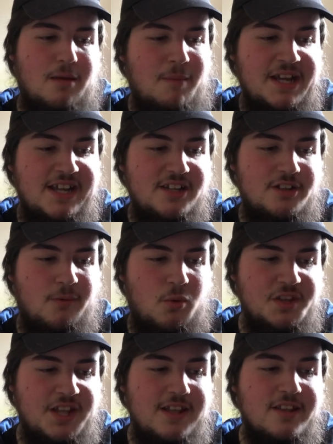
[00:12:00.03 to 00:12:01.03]
might get another
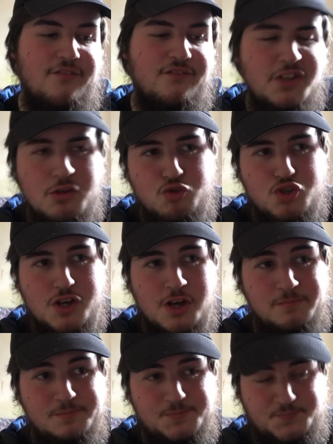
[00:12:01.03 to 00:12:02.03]
one in the future.
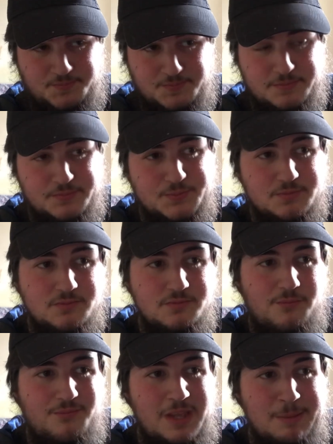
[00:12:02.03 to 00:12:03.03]

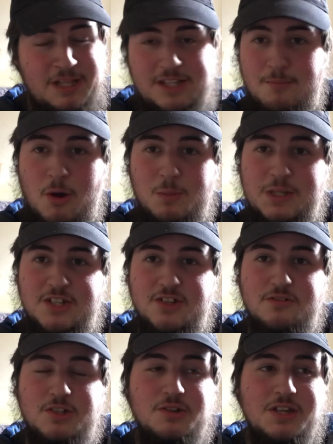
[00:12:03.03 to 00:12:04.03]
But at the moment, I
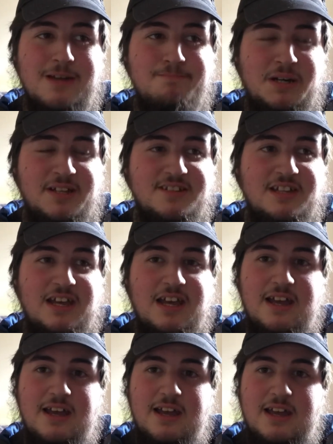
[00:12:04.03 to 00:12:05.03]
don't know yet. But
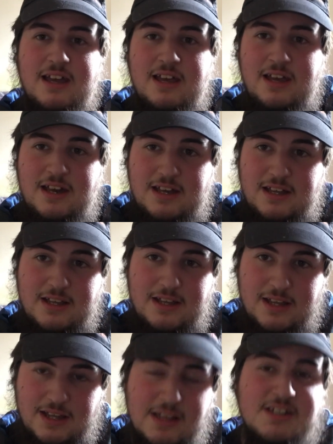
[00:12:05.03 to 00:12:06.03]

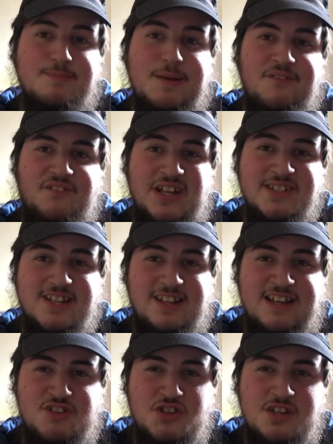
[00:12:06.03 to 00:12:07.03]
this has been Fanta
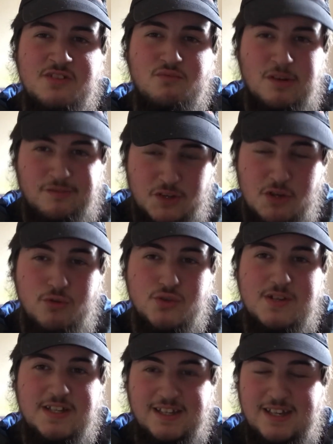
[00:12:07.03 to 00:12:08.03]
Lychee review
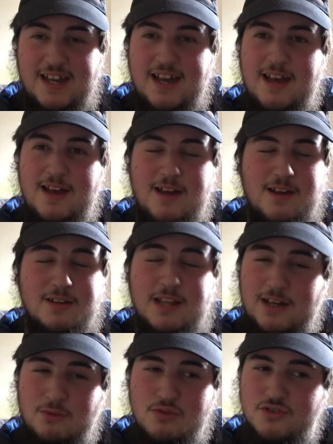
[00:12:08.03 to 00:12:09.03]
drink.
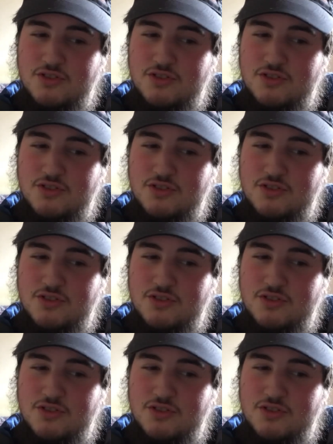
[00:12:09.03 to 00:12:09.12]
That was